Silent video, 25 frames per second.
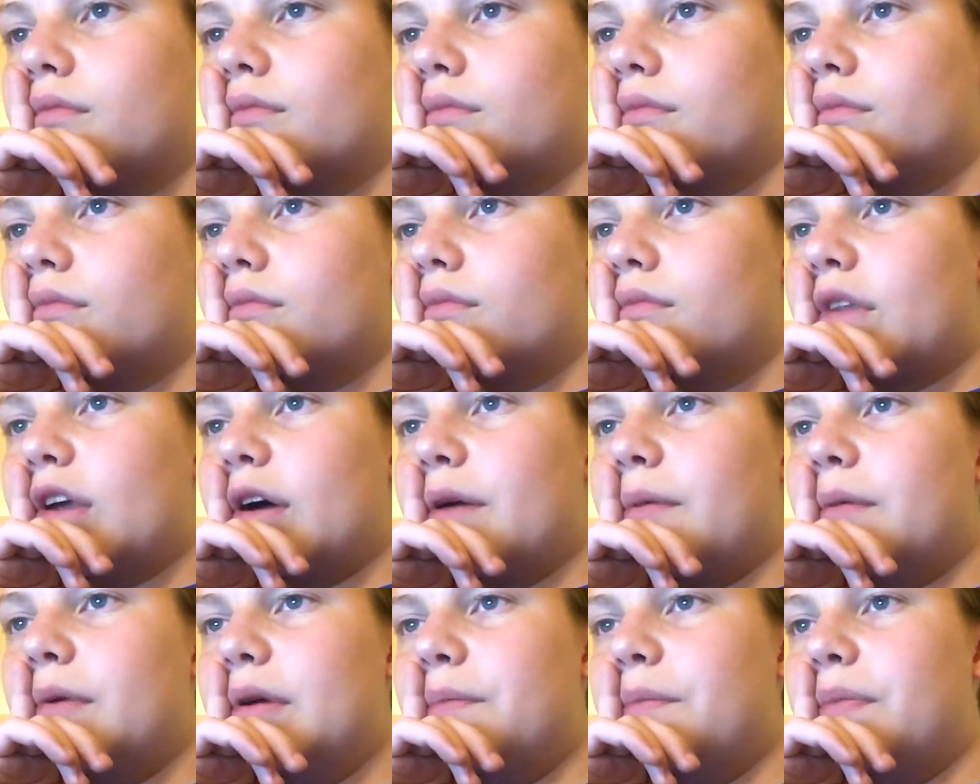How
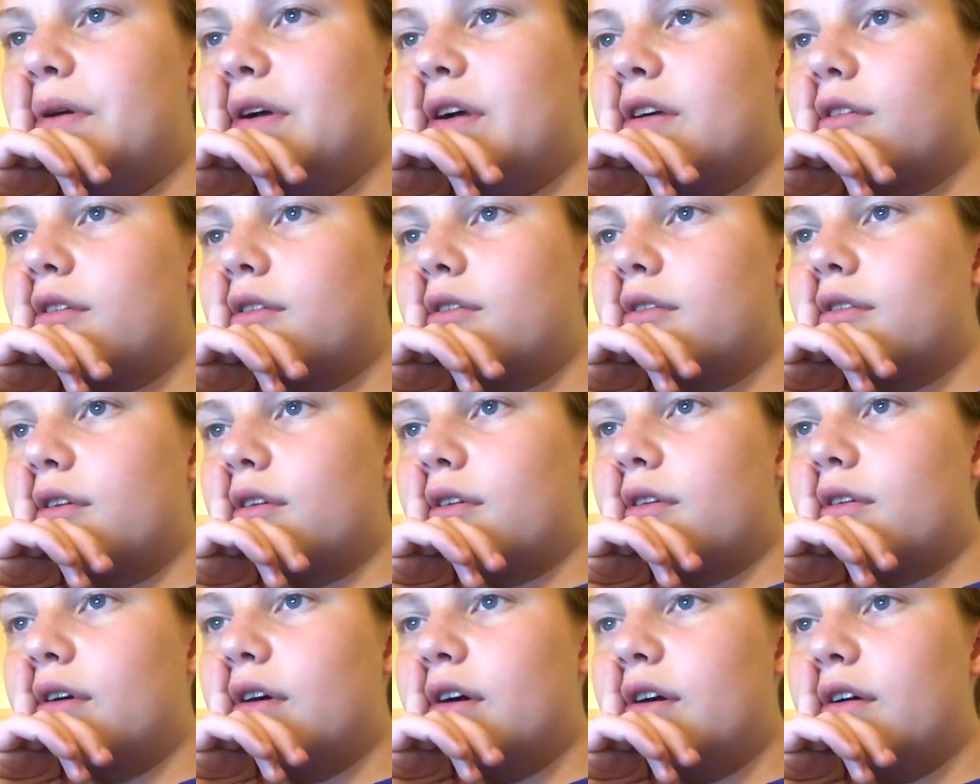many pieces does it
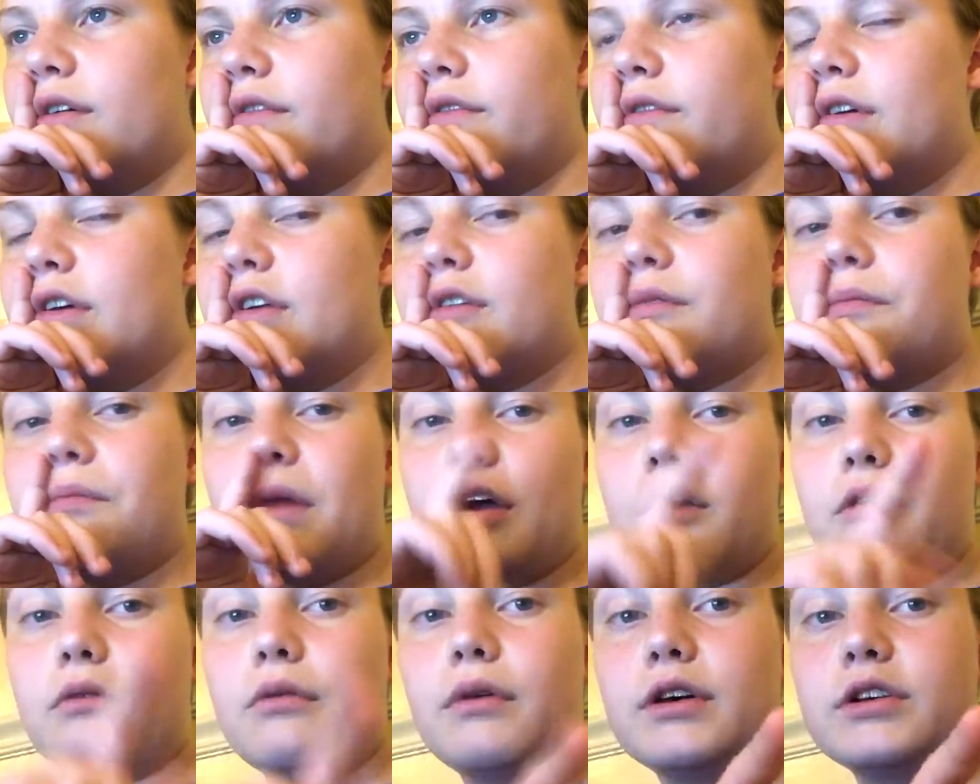have? Is my
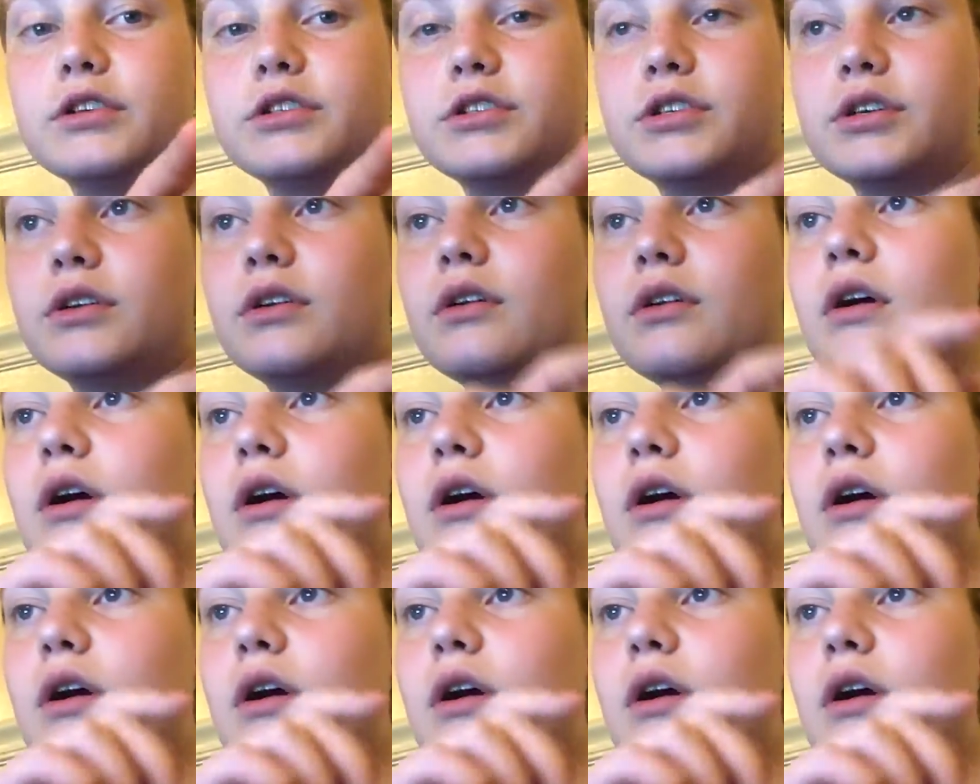question.